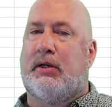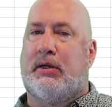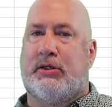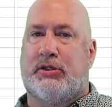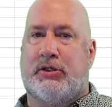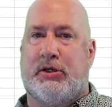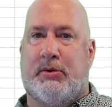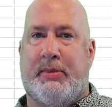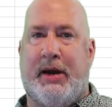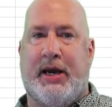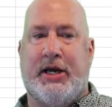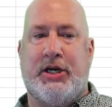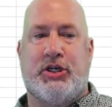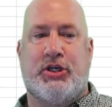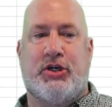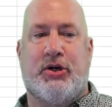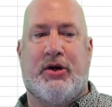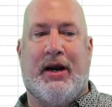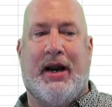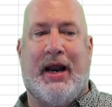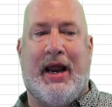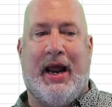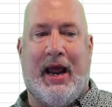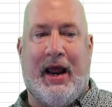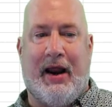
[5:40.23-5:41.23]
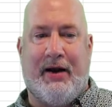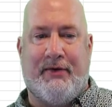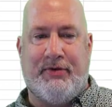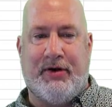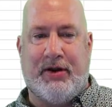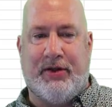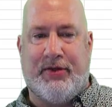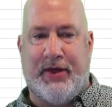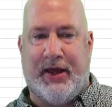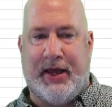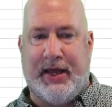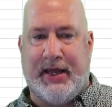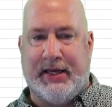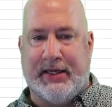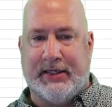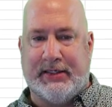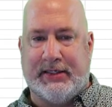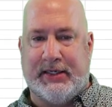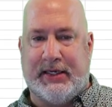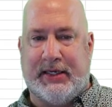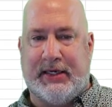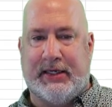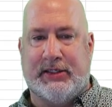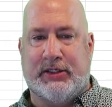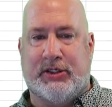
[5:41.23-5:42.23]
So make sure everything is
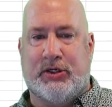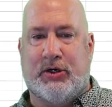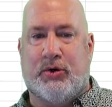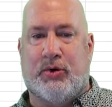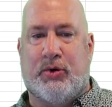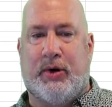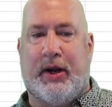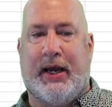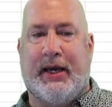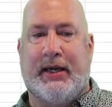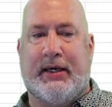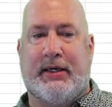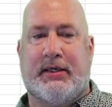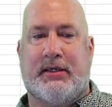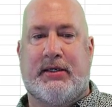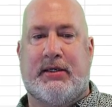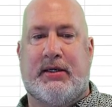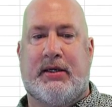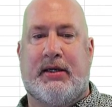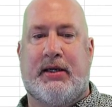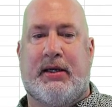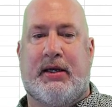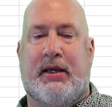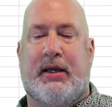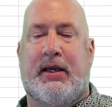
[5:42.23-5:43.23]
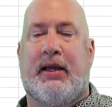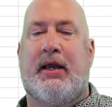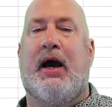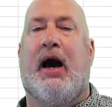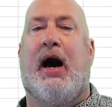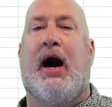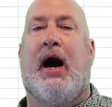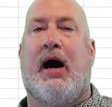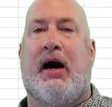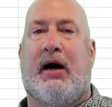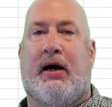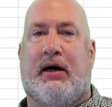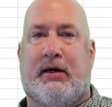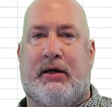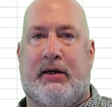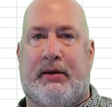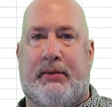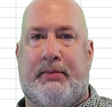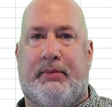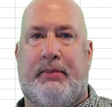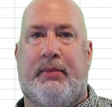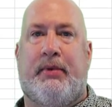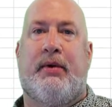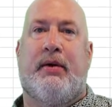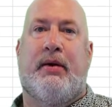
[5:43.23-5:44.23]
in its correct
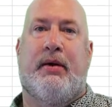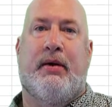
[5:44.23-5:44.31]
column